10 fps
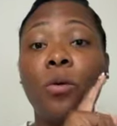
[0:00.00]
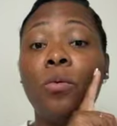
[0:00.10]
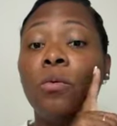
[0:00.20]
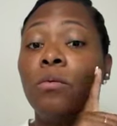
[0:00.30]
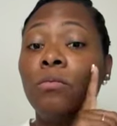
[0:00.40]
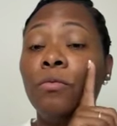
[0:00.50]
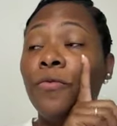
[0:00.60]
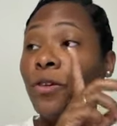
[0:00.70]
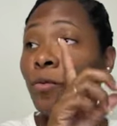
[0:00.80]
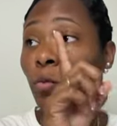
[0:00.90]
So
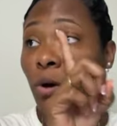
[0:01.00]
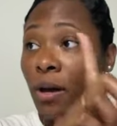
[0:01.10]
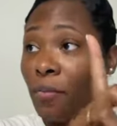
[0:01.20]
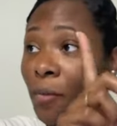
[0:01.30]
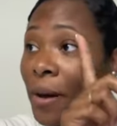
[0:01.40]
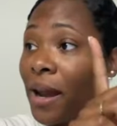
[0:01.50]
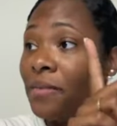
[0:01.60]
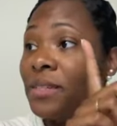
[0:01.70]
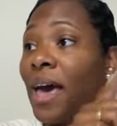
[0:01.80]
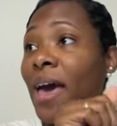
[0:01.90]
for the one
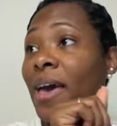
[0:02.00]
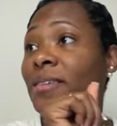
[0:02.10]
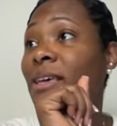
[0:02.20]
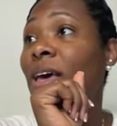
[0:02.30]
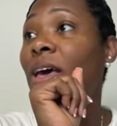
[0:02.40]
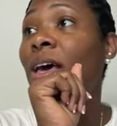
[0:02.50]
repetitive task,